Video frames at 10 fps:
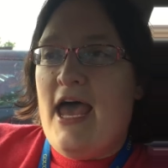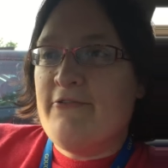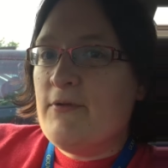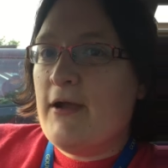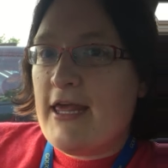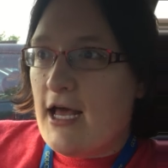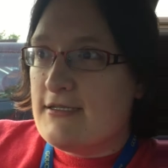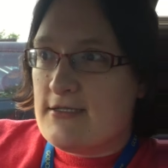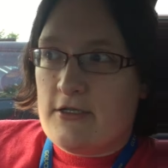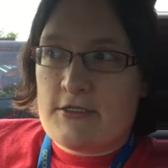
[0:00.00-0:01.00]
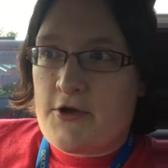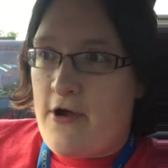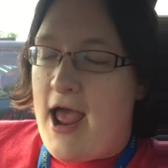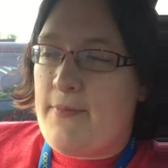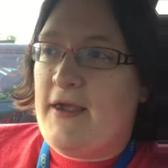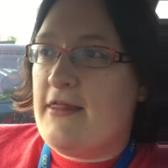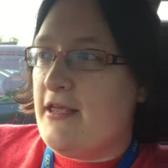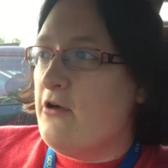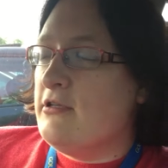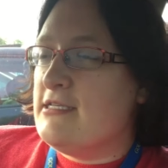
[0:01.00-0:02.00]
Everybody else looked crappy.
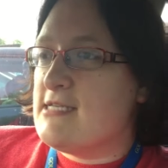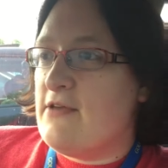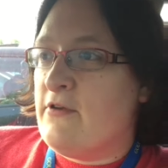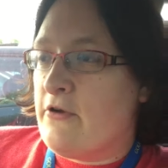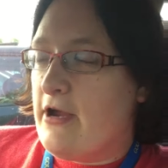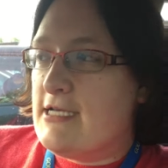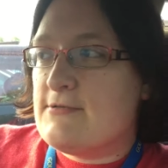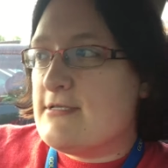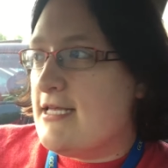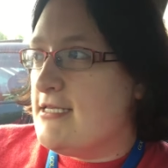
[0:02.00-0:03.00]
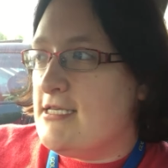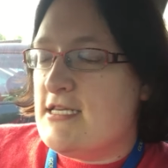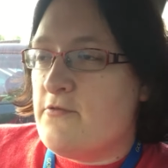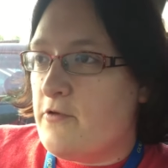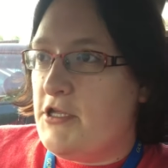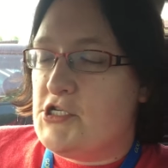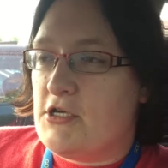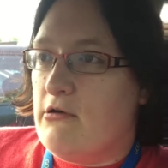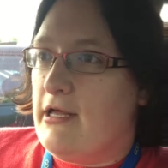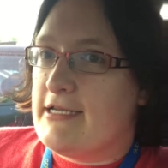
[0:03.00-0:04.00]
The only saving grace was that they didn't really
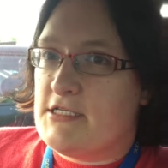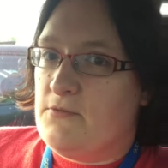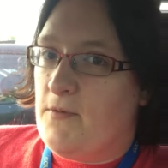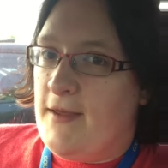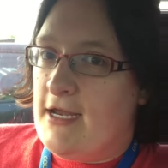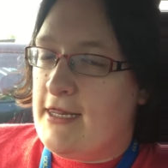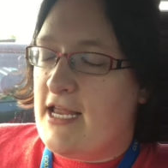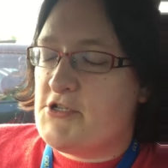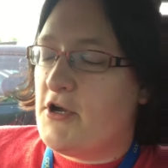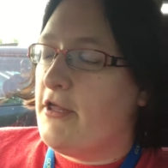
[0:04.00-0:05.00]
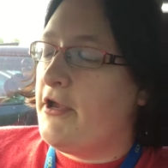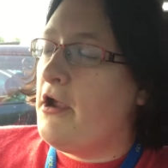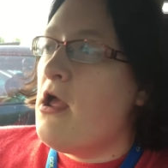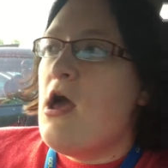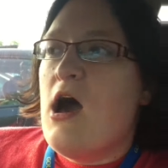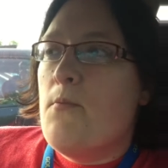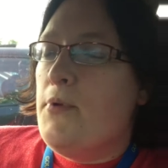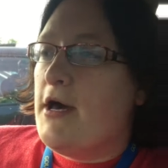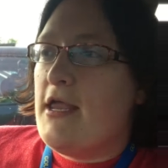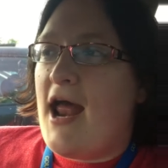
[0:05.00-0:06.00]
show a lot of Superman in that trailer,
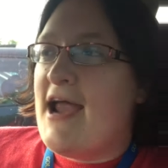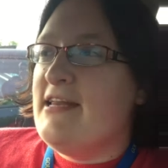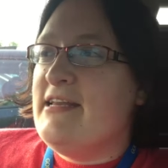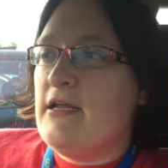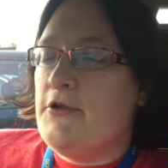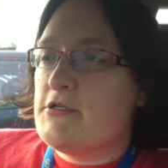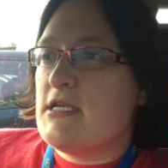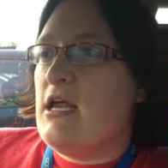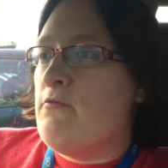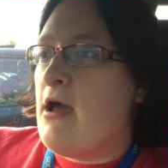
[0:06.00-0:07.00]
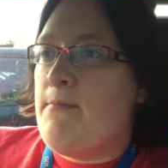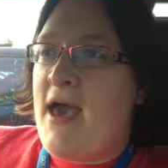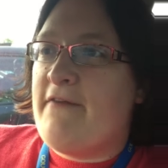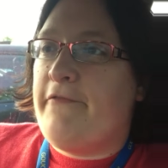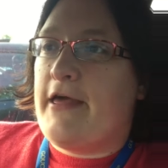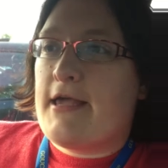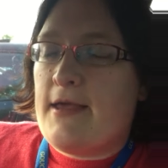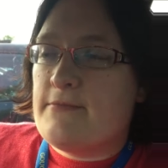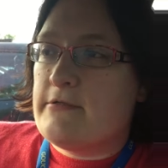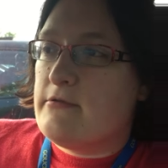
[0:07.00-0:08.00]
but I didn't understand why Batfleck
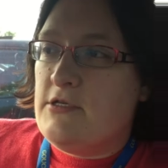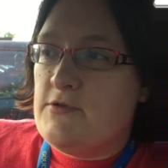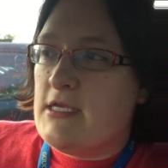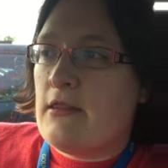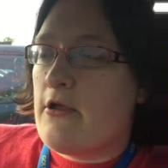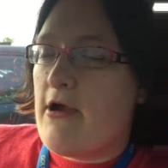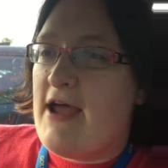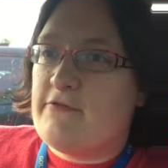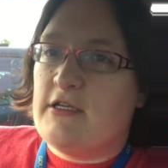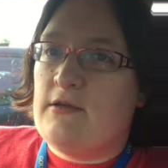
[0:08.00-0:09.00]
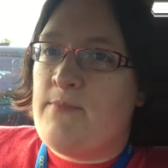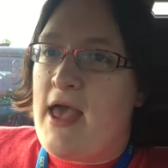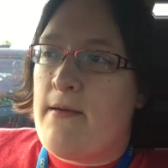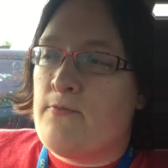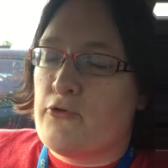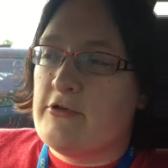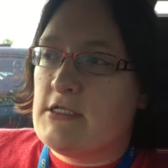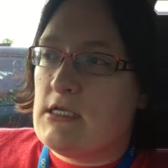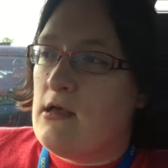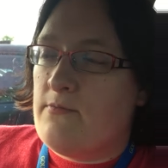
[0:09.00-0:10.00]
kept using the gravelly
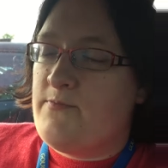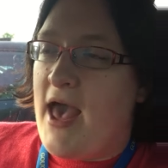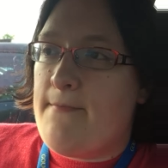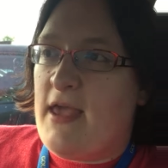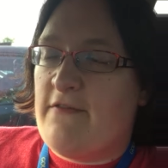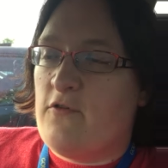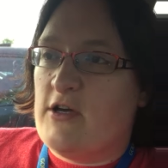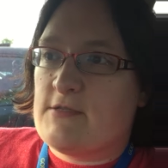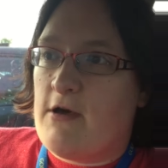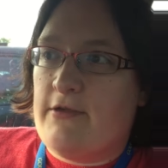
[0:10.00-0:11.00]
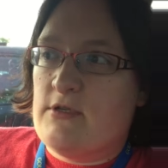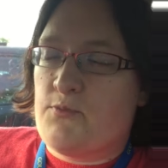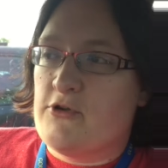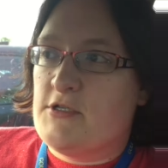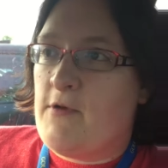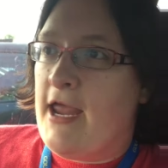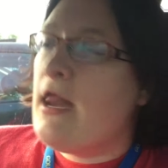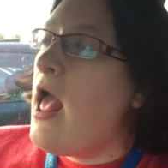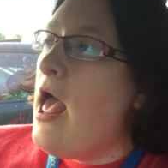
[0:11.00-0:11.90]
Batman voice while he was Bruce Wayne.